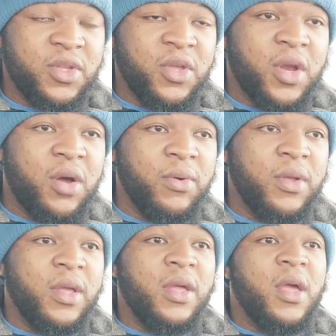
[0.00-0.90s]
You know,
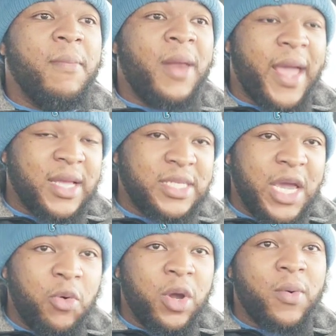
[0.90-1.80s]
but like I
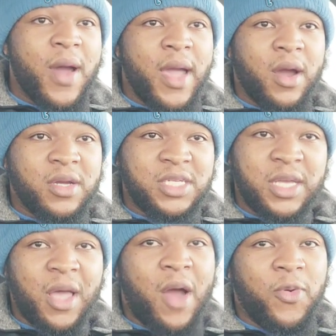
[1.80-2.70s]
said, we're Ryan
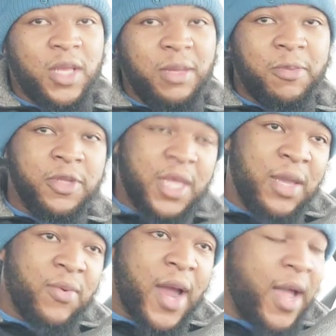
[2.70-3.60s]
Garcia. Y'all really would
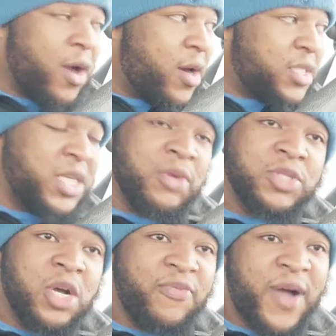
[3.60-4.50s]
think Ryan Garcia
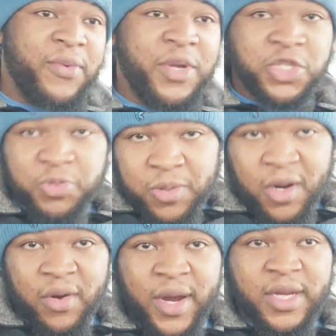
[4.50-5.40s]
was gonna fight Regis
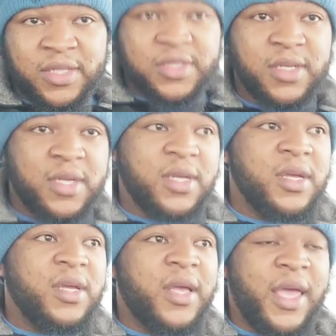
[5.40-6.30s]
Prograis
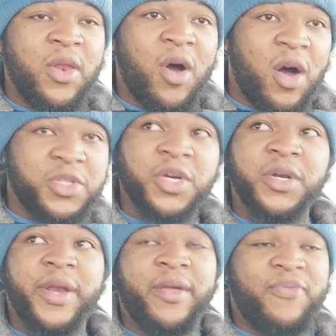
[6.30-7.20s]
in an
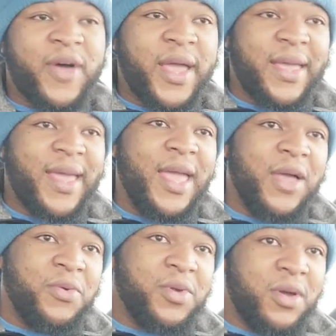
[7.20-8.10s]
alternative fight?
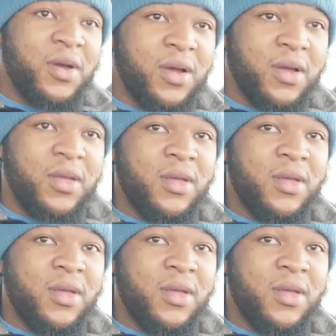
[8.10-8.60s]
Hell no.